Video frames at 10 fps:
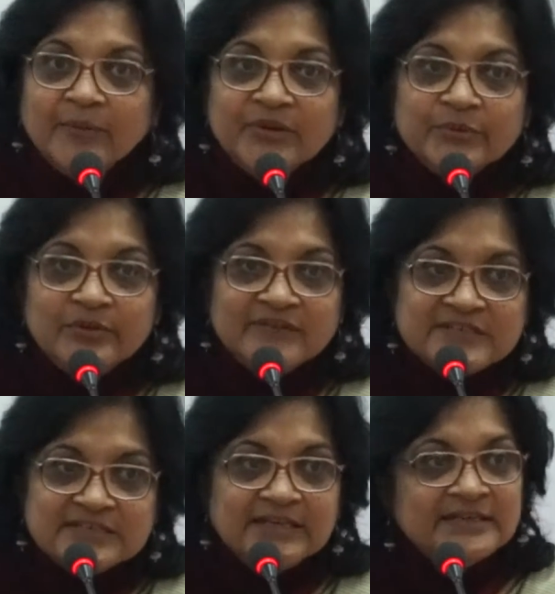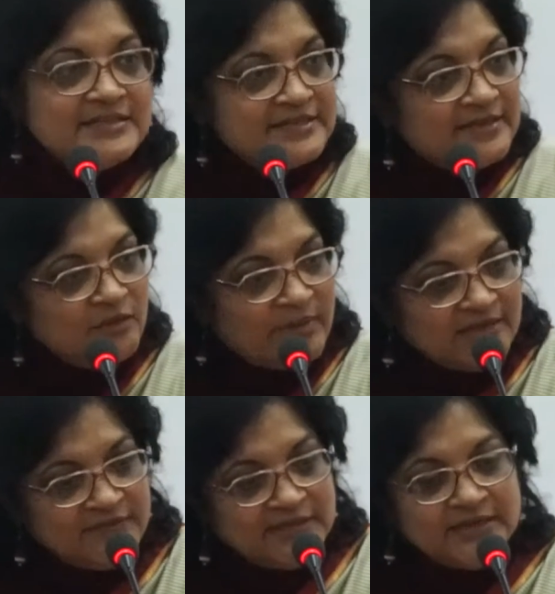Even in our university,
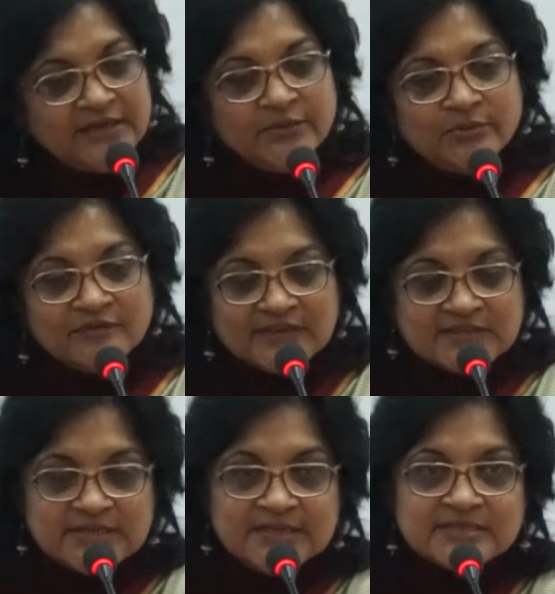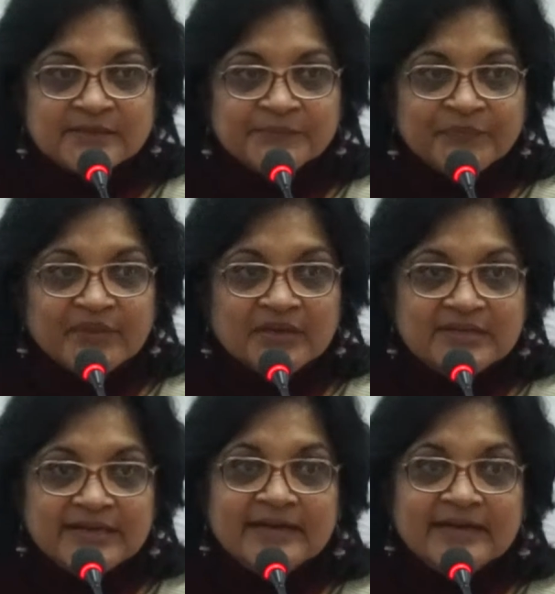considered one of the leading universities,